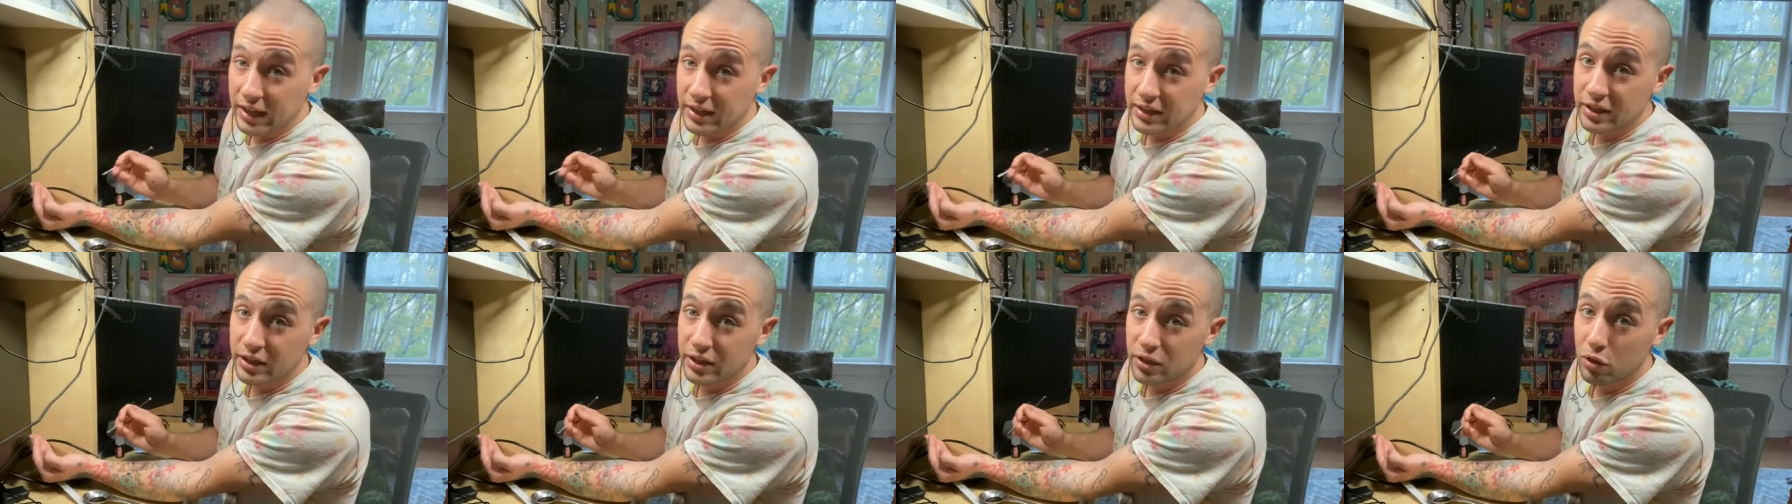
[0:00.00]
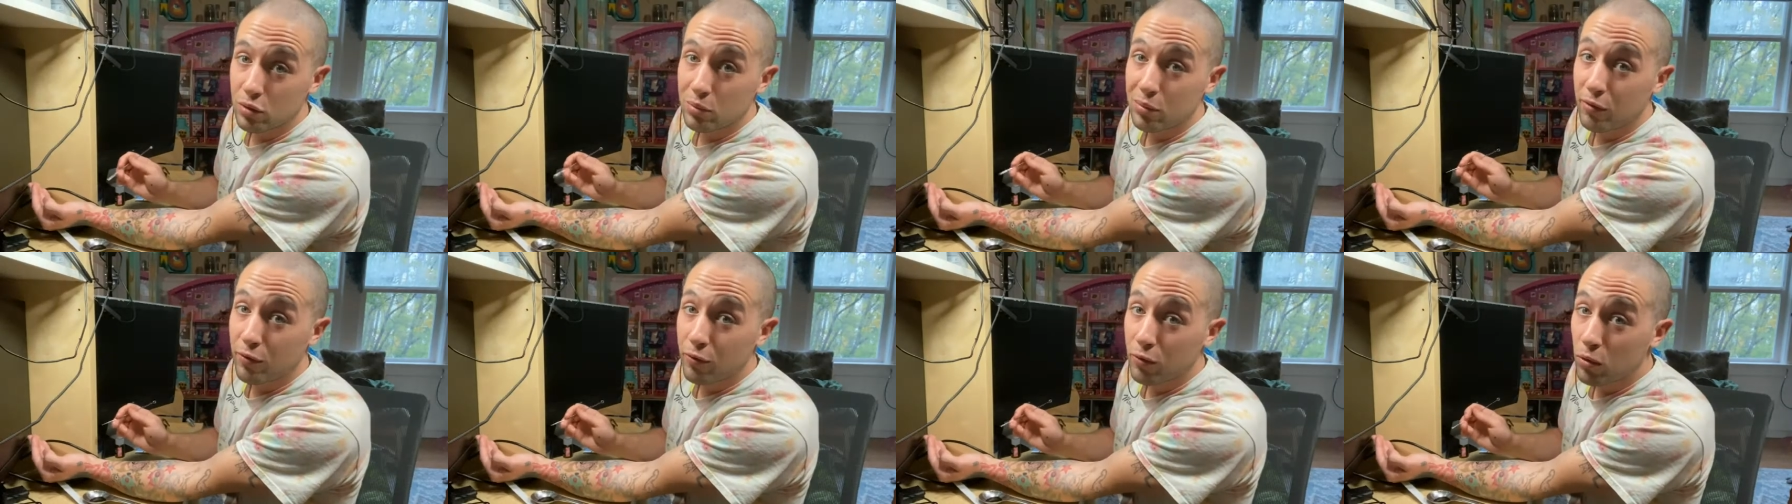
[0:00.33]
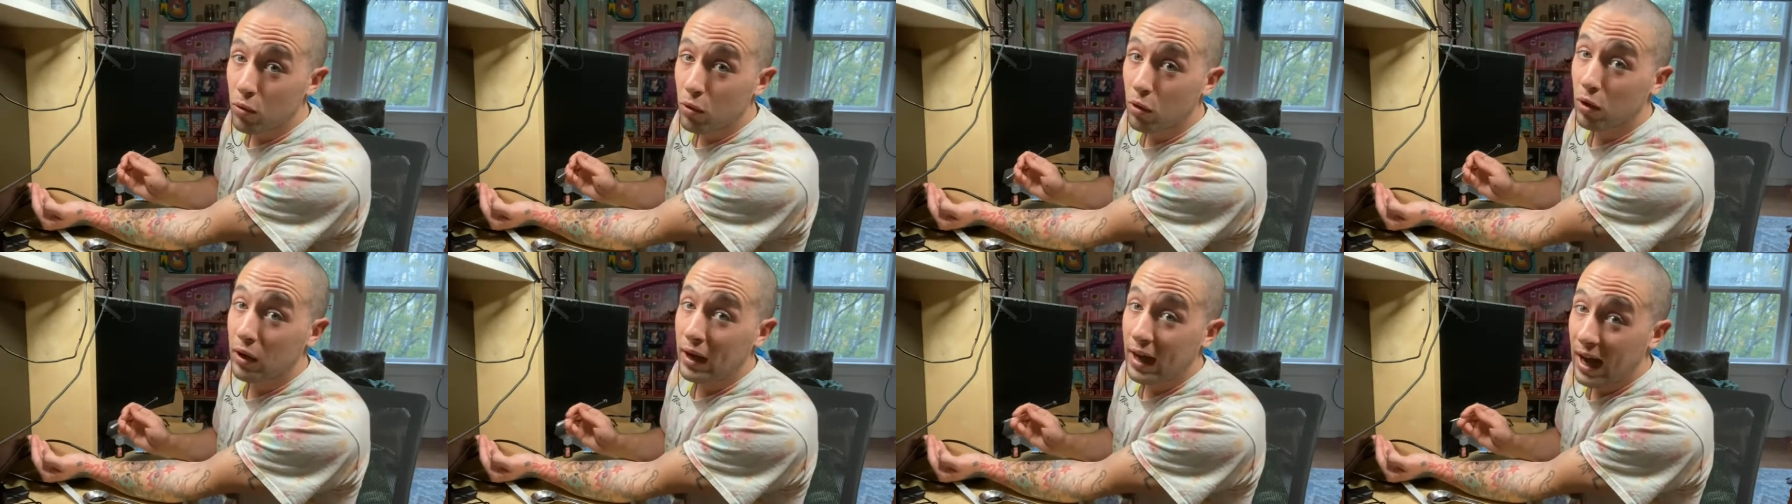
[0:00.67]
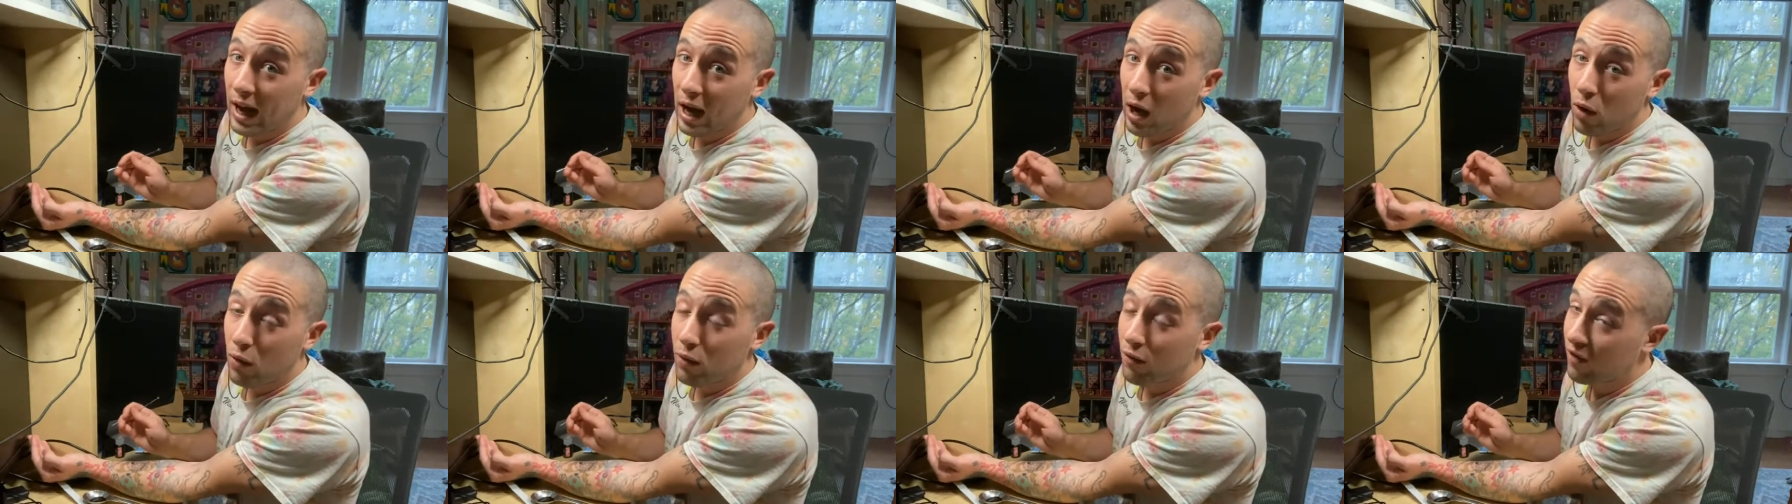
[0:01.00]
to do it before. Now,
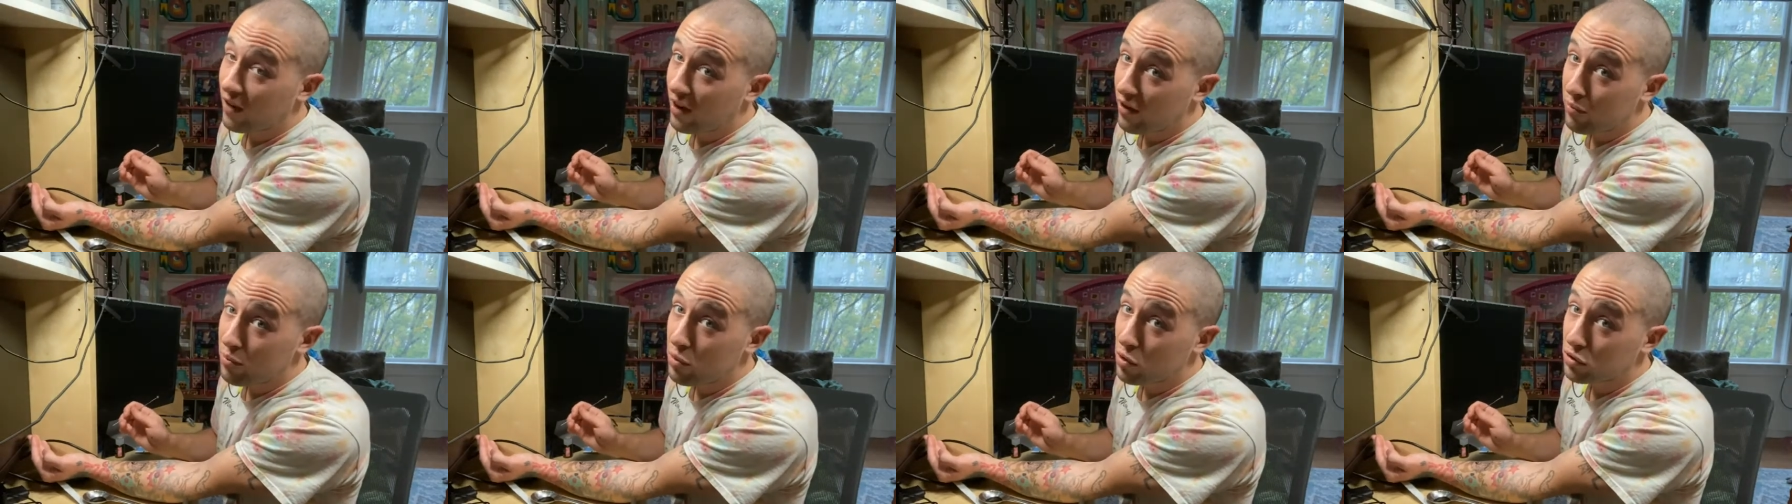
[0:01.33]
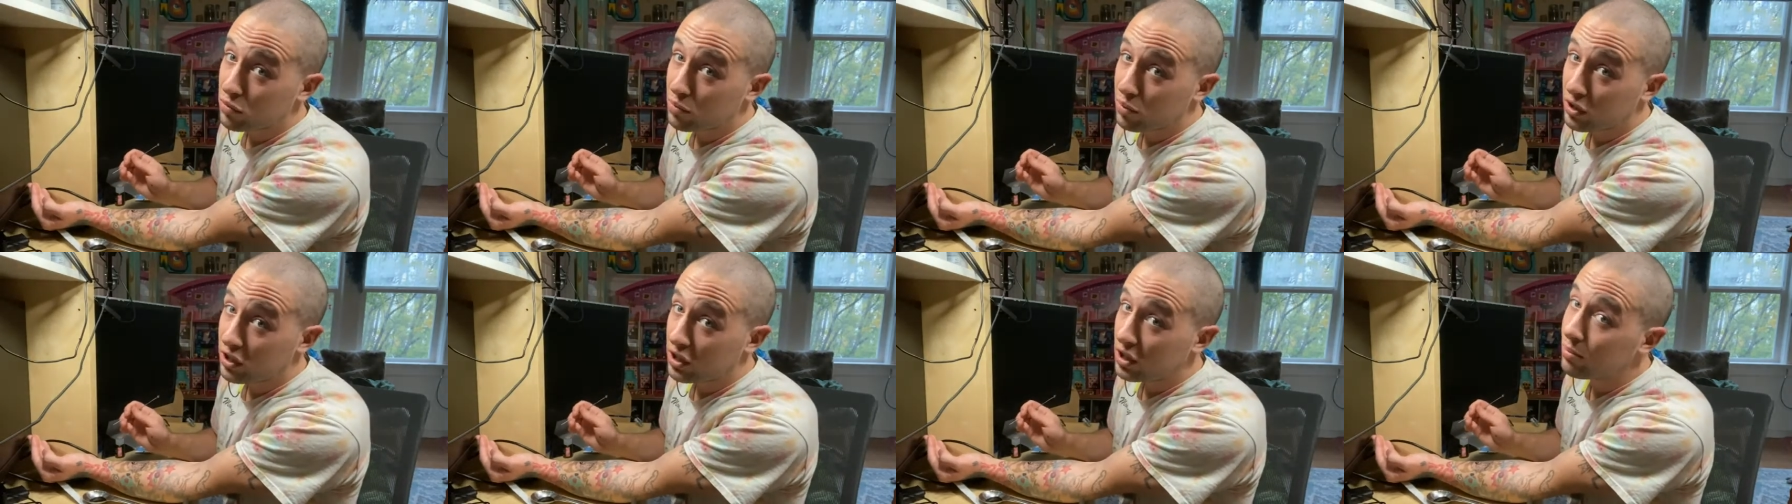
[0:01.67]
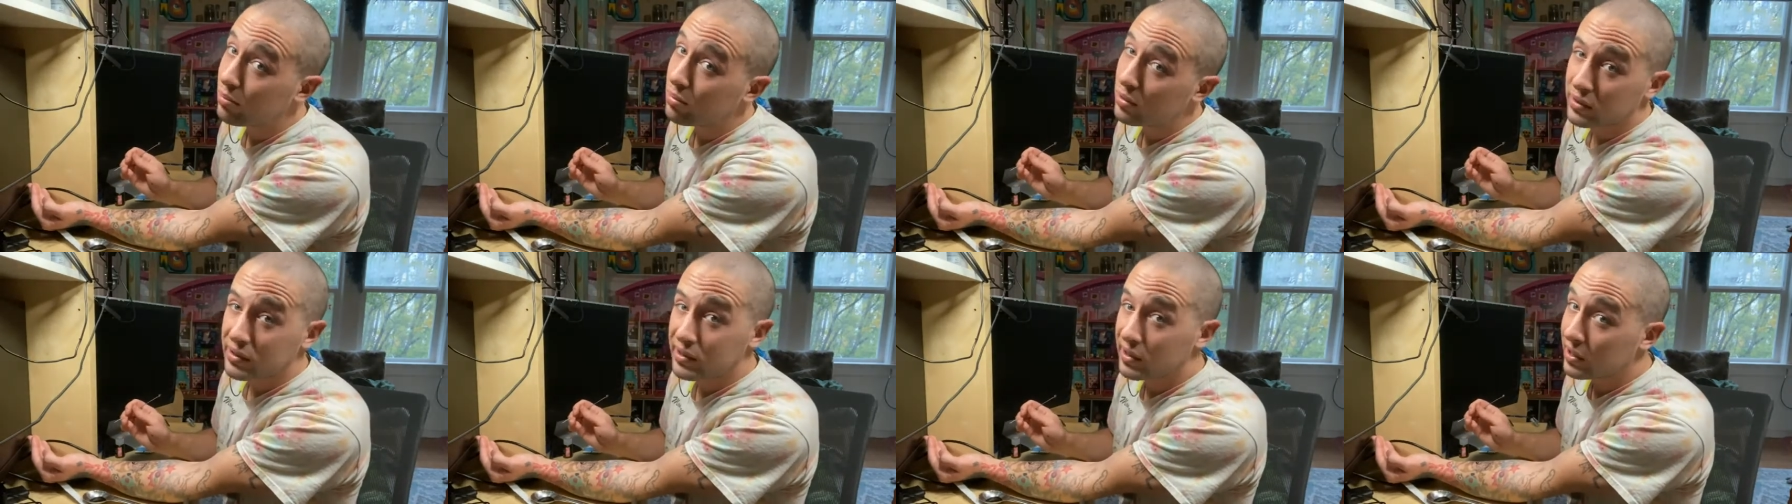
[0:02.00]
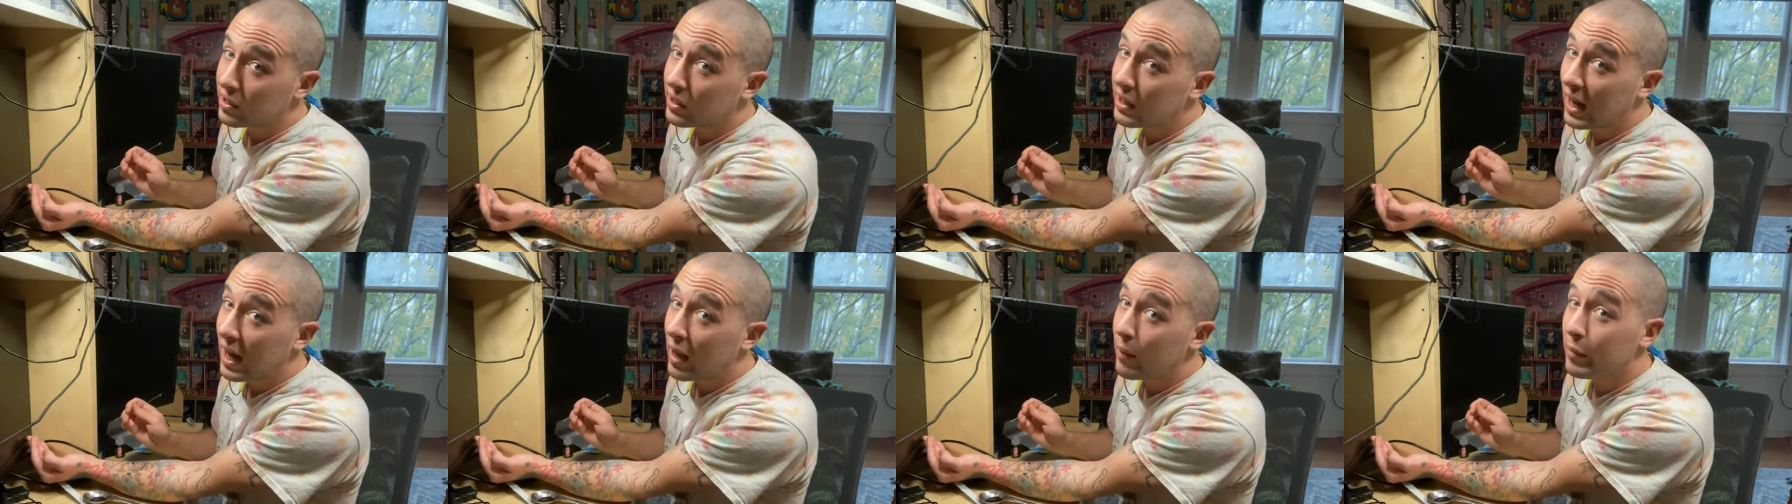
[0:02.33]
5 pokes per dip is a good
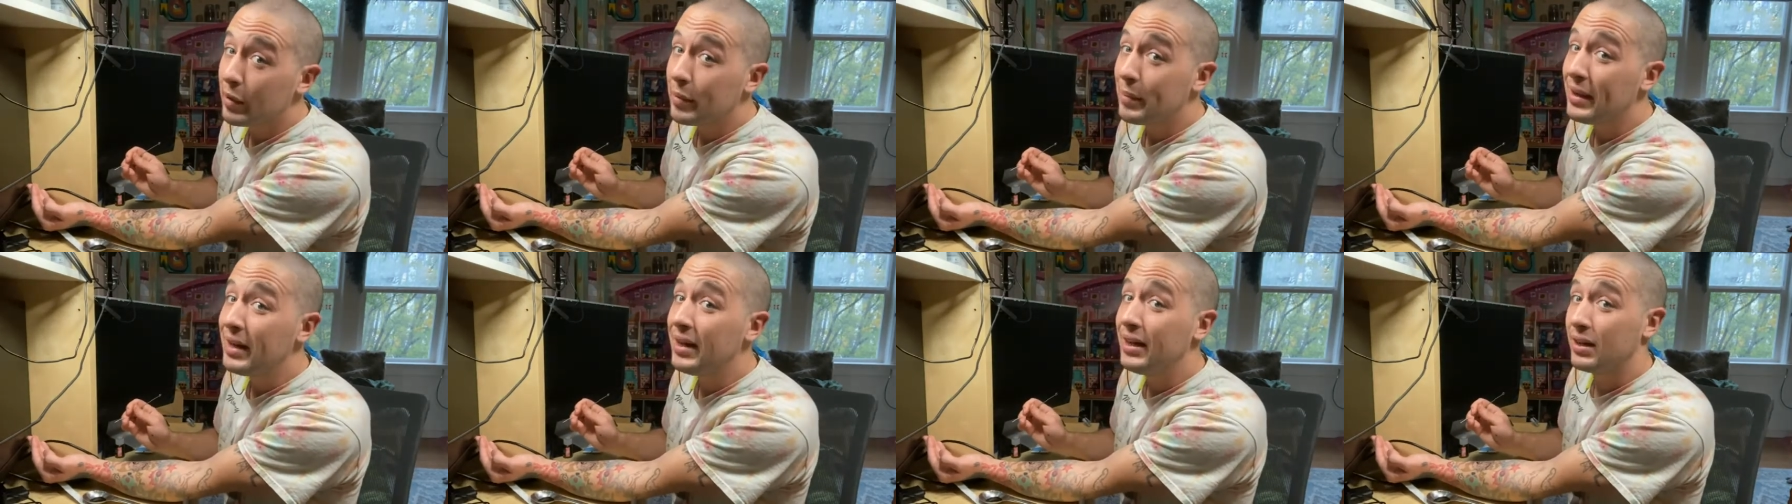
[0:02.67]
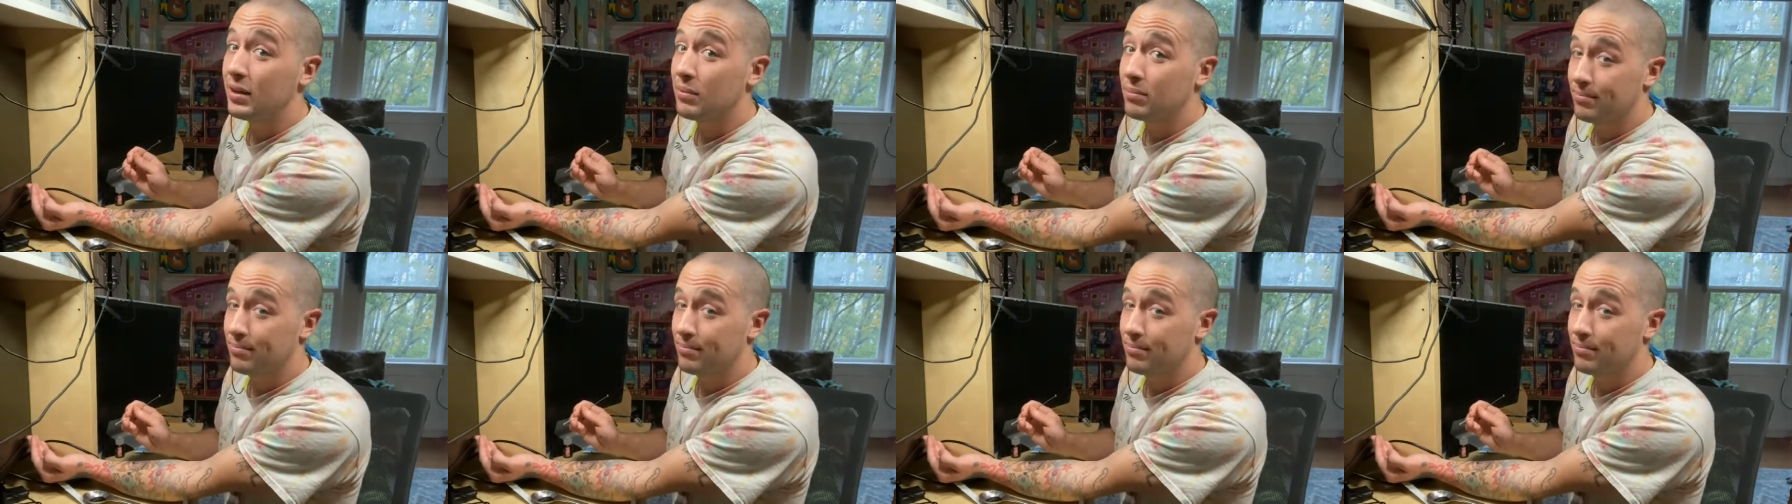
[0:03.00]
happy medium.